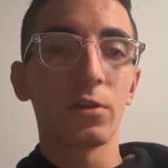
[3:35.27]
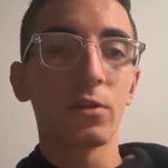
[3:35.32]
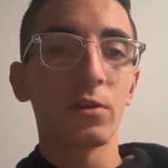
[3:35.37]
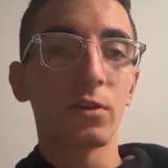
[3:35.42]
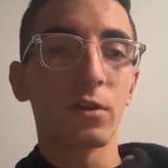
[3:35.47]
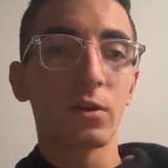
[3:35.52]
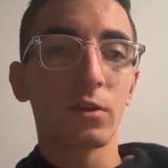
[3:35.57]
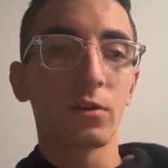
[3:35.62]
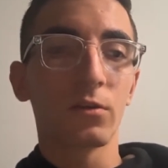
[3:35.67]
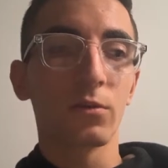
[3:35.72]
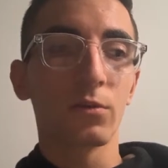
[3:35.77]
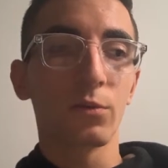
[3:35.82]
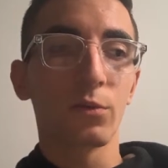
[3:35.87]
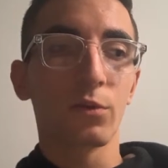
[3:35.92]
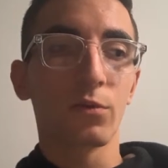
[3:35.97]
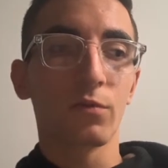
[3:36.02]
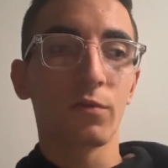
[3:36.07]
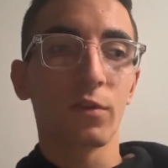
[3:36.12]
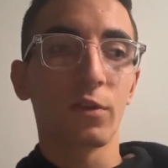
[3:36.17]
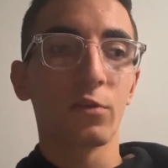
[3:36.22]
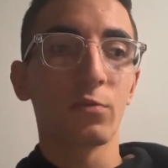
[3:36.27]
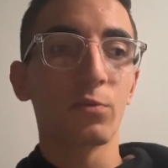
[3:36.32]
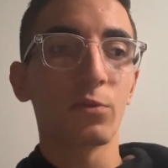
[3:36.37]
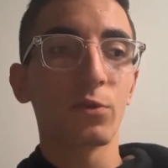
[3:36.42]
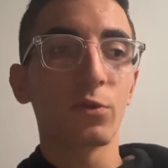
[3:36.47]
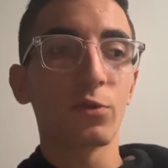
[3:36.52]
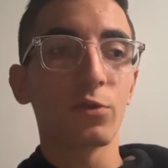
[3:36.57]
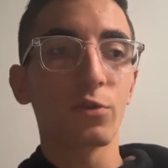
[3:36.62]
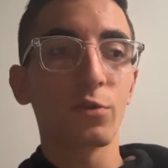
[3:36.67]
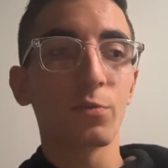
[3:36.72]
like with Facebook or
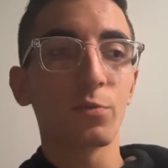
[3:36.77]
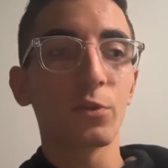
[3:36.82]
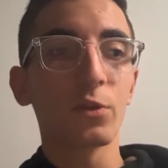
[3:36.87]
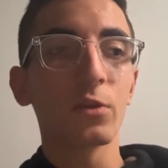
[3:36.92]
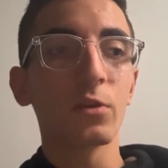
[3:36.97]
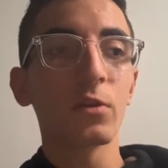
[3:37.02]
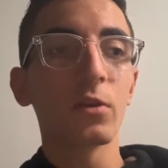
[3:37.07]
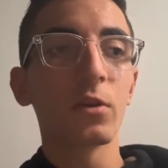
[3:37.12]
something,